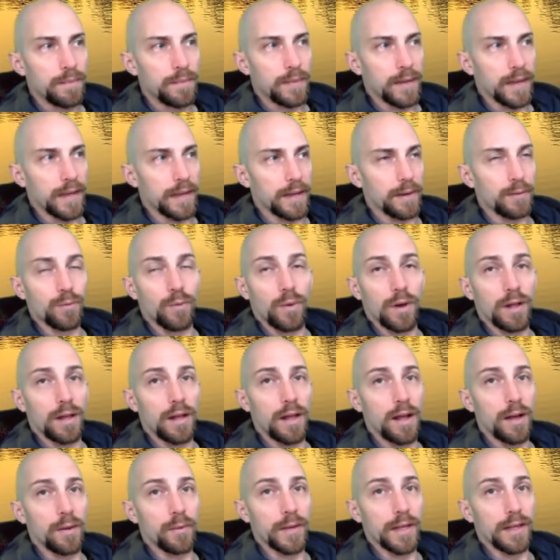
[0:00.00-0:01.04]
And
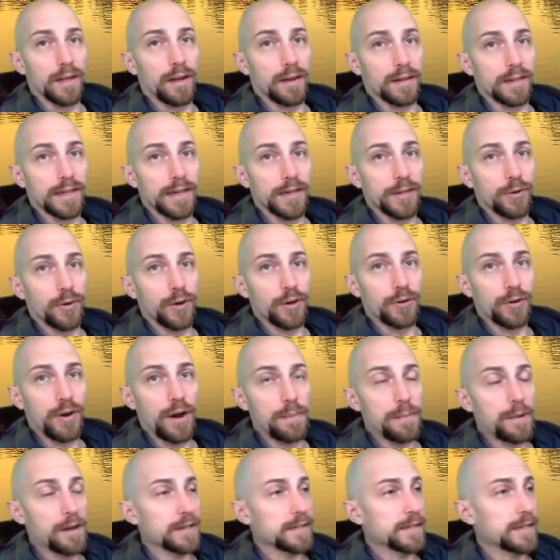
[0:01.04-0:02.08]
voila, we logged into our
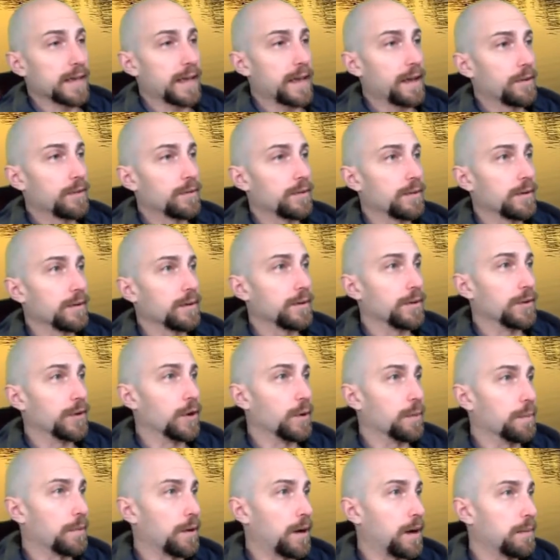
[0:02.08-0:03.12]
Dropbox account,
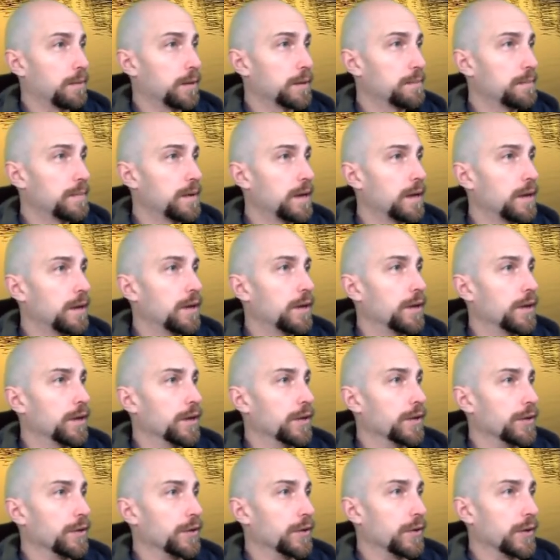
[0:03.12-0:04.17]
no problem.
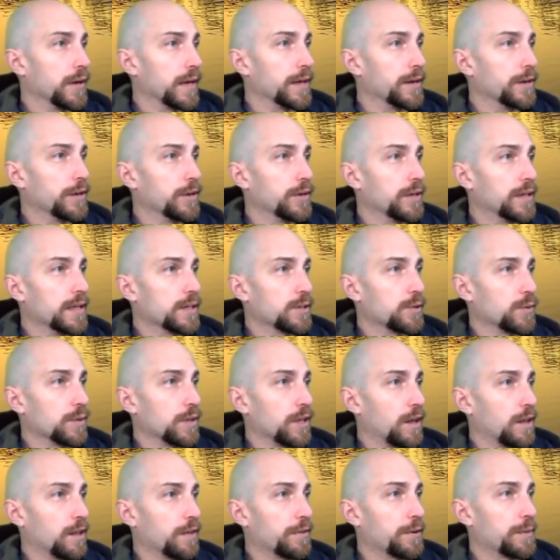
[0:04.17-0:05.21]
You can do this with
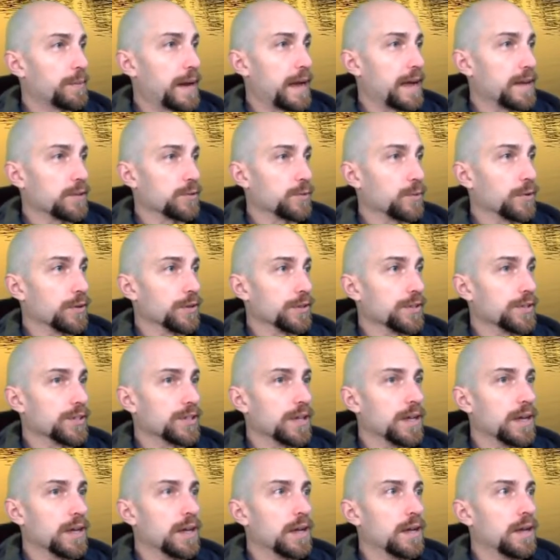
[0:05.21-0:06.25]
all of your passwords.
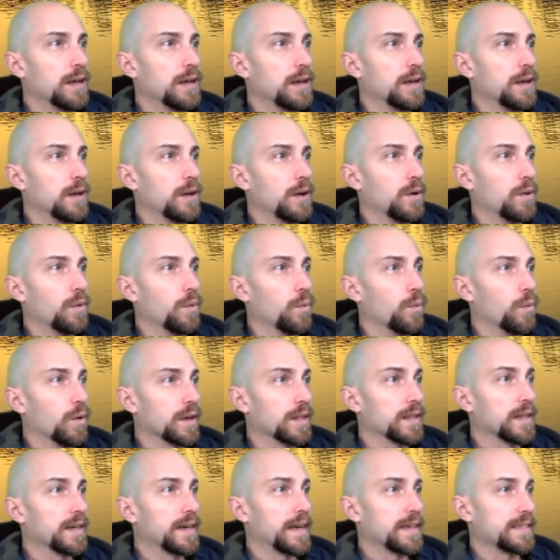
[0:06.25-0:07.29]
One
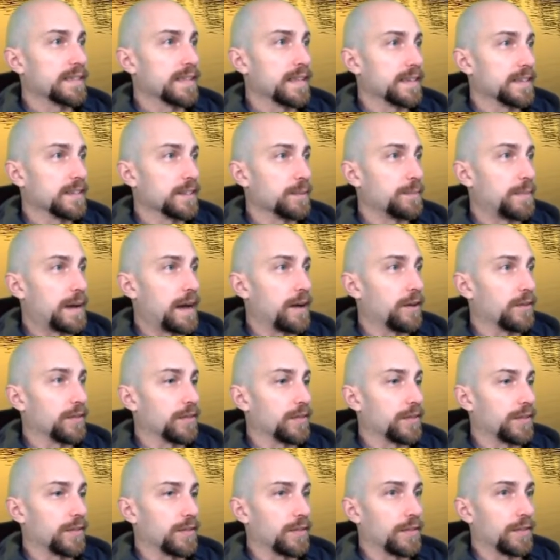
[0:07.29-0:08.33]
of the nice things about
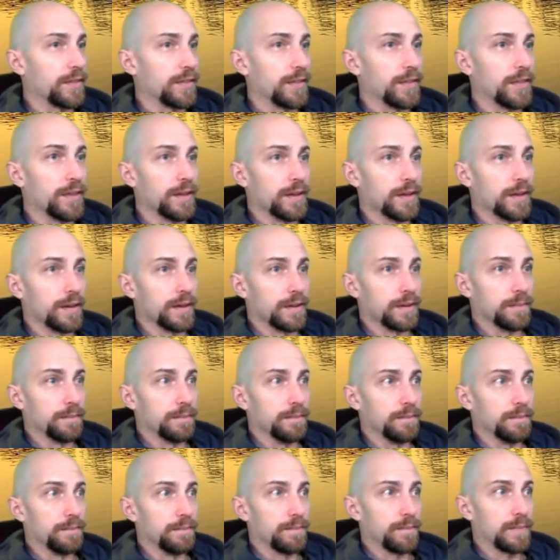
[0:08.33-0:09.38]
the
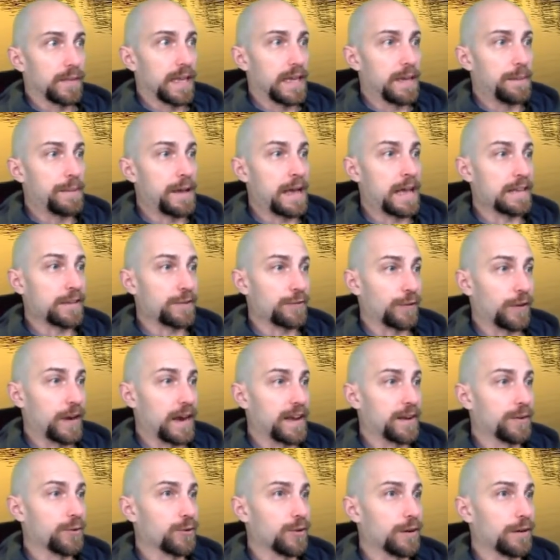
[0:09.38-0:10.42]
KeePass for
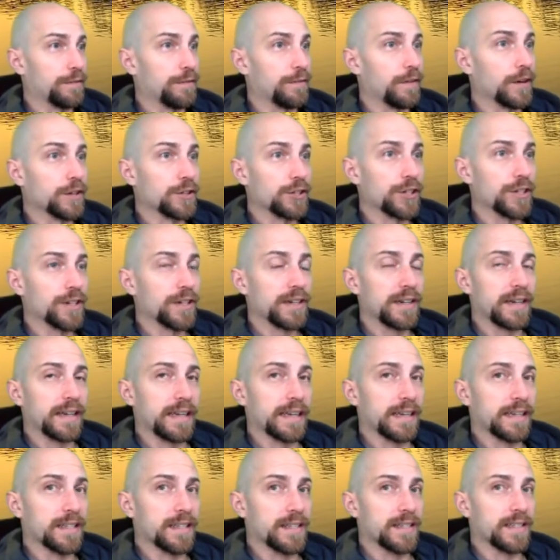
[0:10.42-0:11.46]
Android function
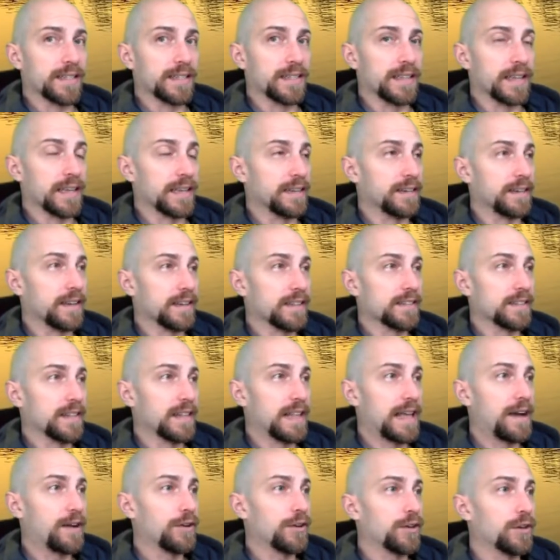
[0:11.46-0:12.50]
is it does
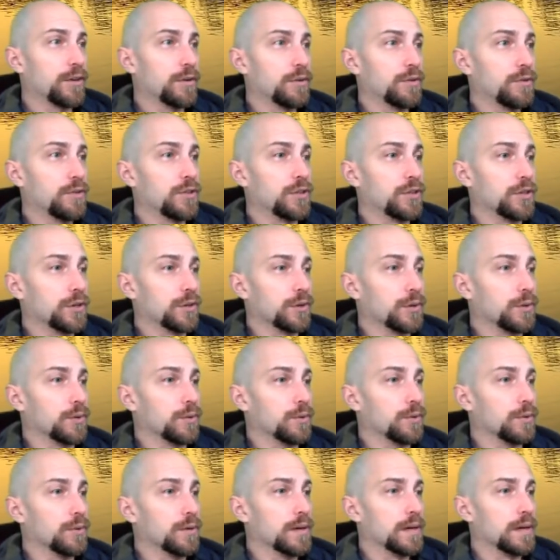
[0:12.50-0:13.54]
allow you
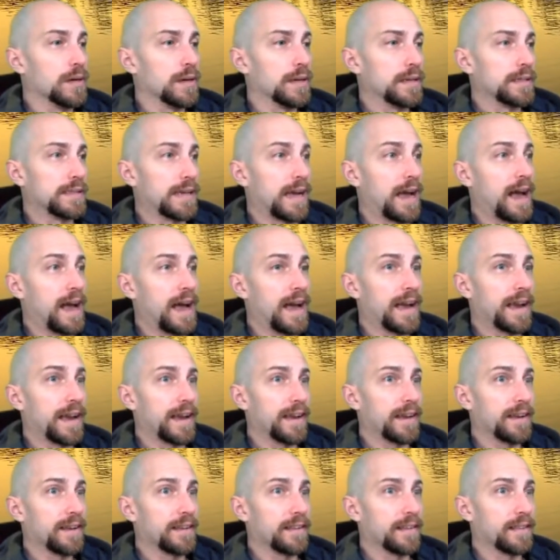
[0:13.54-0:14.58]
to
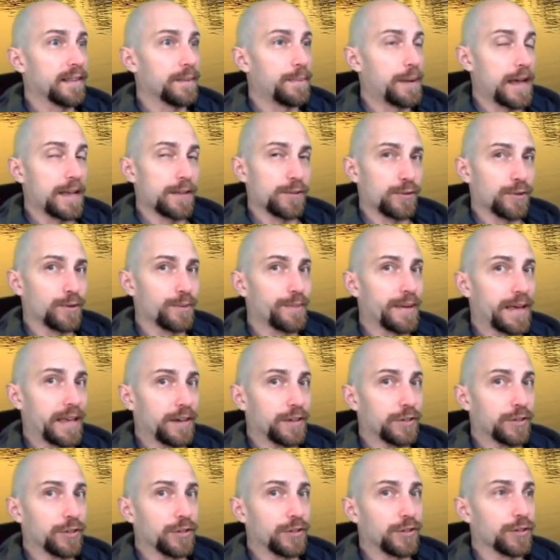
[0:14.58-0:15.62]
tie the password
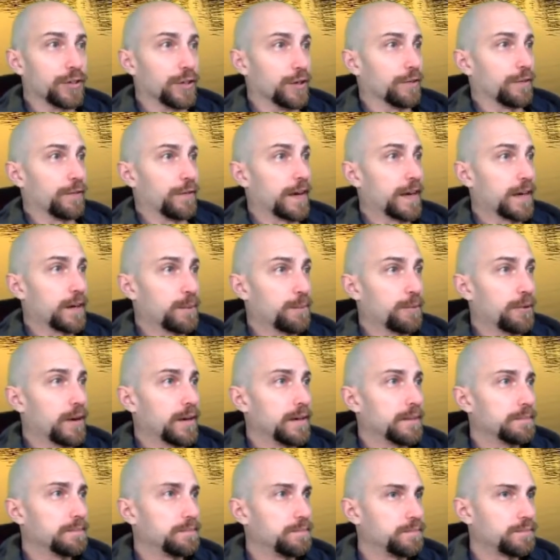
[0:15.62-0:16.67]
manager to your
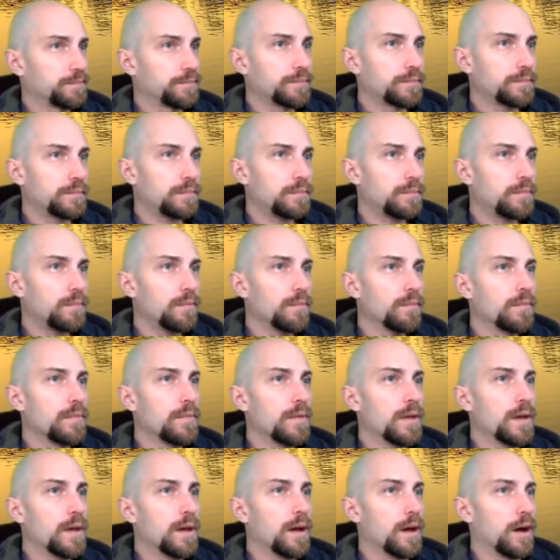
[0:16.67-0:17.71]
fingerprint.
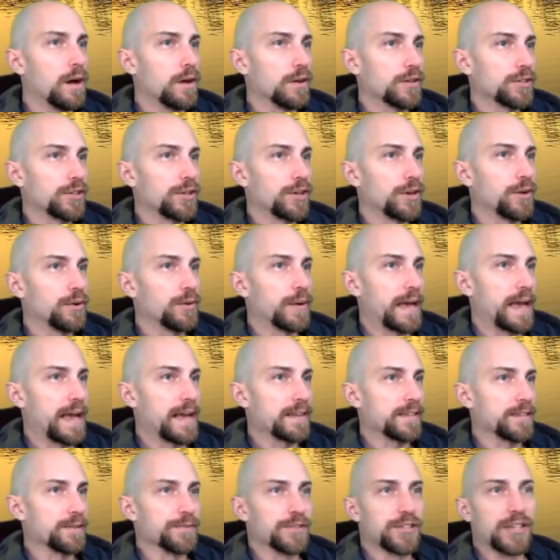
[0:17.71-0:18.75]
Also, it
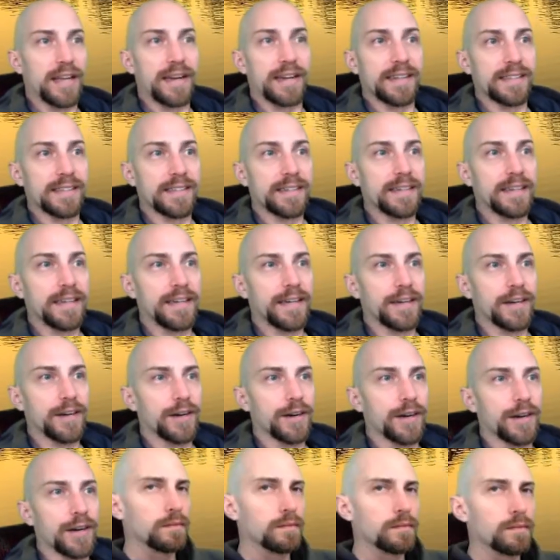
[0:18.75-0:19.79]
has some settings in
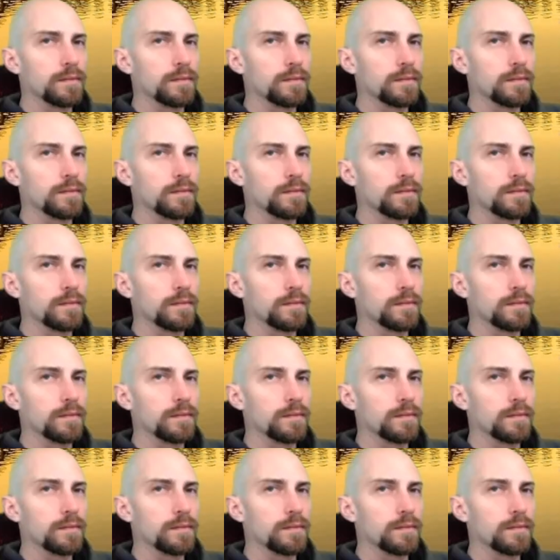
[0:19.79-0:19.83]
here.